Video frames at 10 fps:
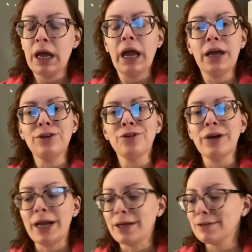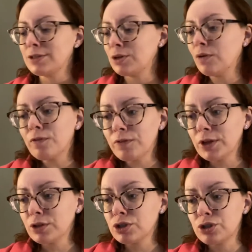And your hands don't
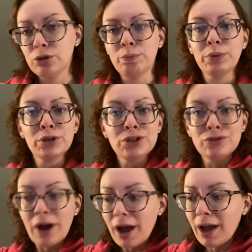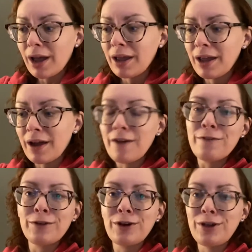feel super dry
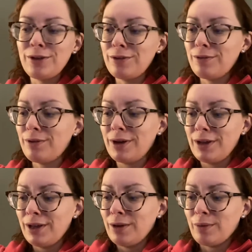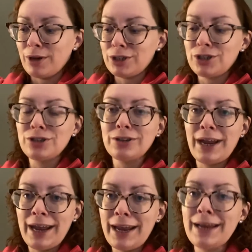after you wash your
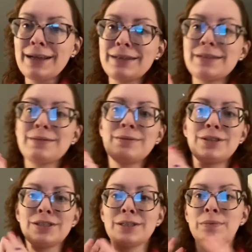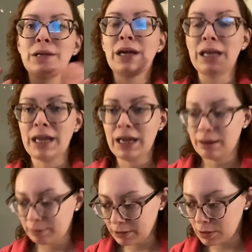hands, which is something I
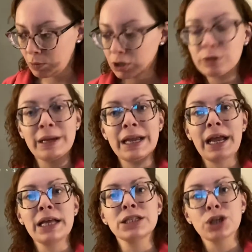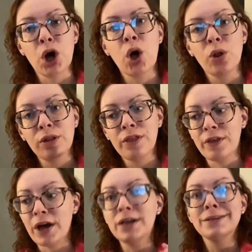hate because I wash my hands all
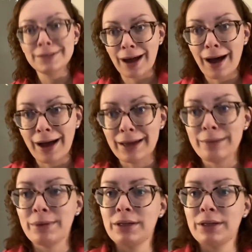the time.